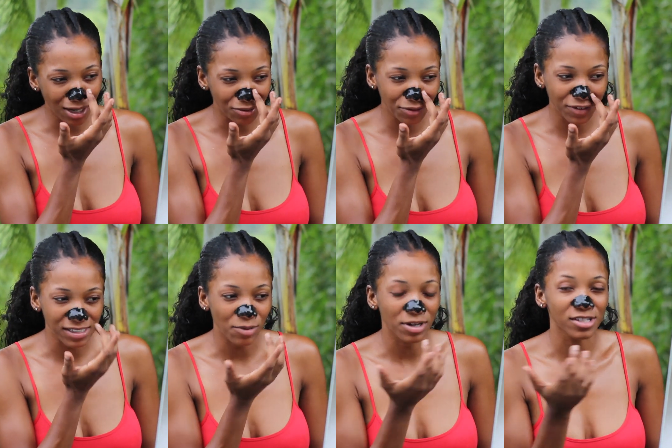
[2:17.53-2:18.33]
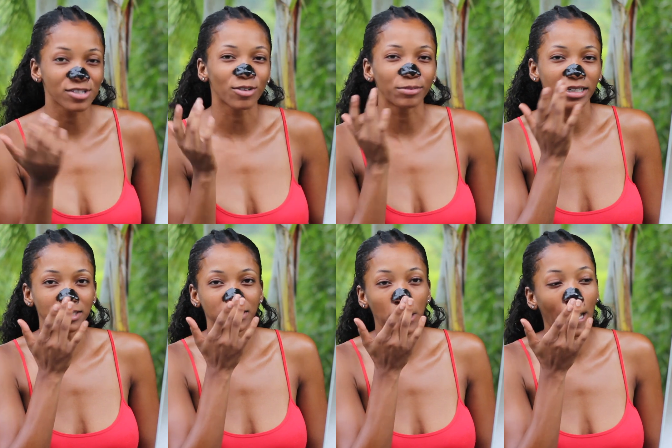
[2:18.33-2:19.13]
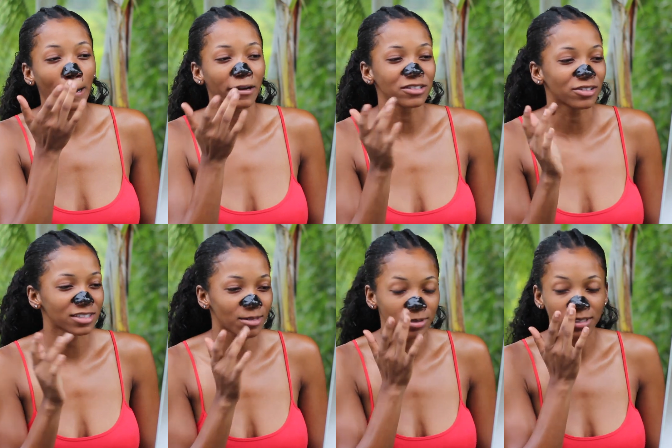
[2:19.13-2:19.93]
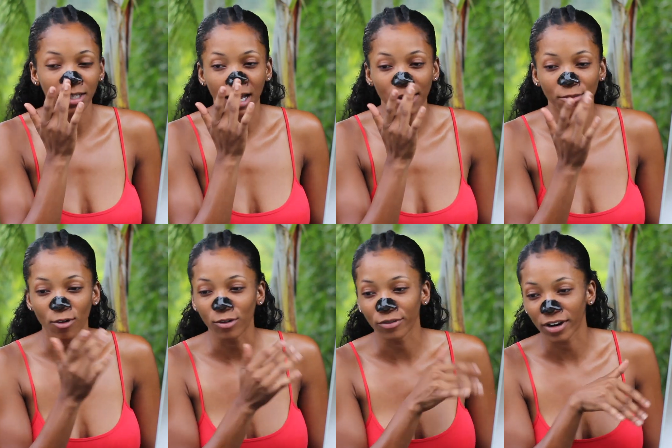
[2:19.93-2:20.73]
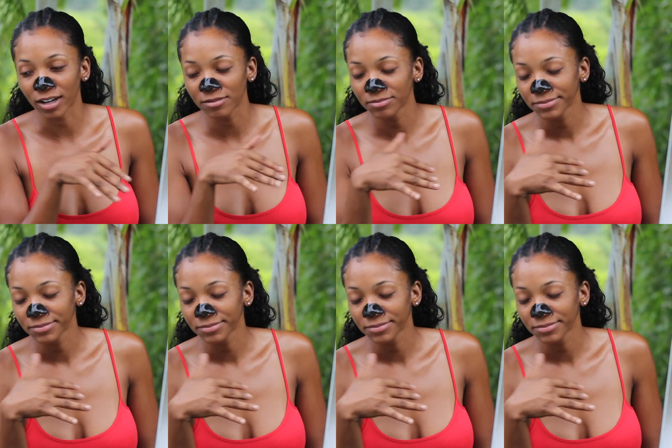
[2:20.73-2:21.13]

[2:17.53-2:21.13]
I don't know because I went in so much at restaurants. I'm just like, I'm over it.